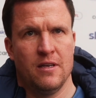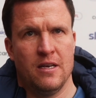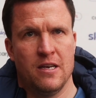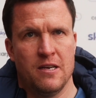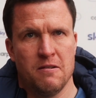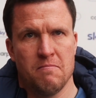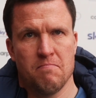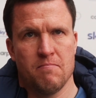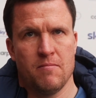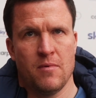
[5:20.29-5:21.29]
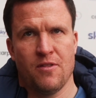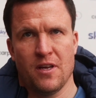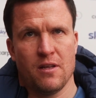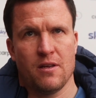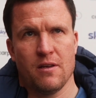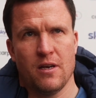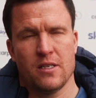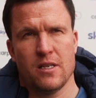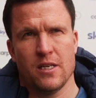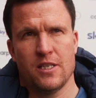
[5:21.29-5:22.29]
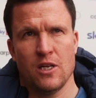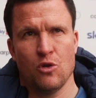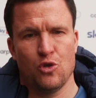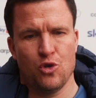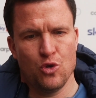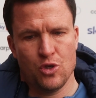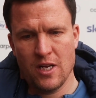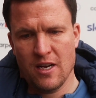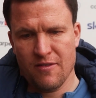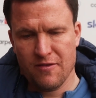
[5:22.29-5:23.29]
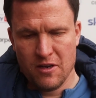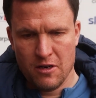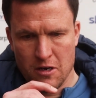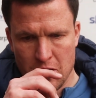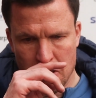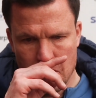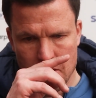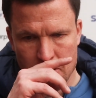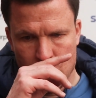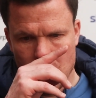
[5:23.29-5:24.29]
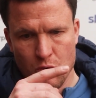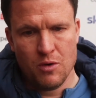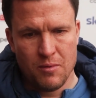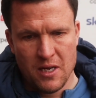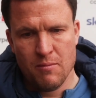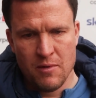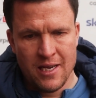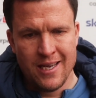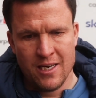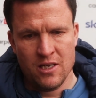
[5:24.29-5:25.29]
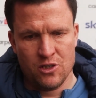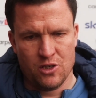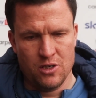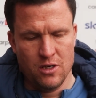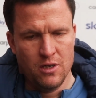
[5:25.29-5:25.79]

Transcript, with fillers: Uh, I think I, I said on Tuesday after the Cheltenham game the areas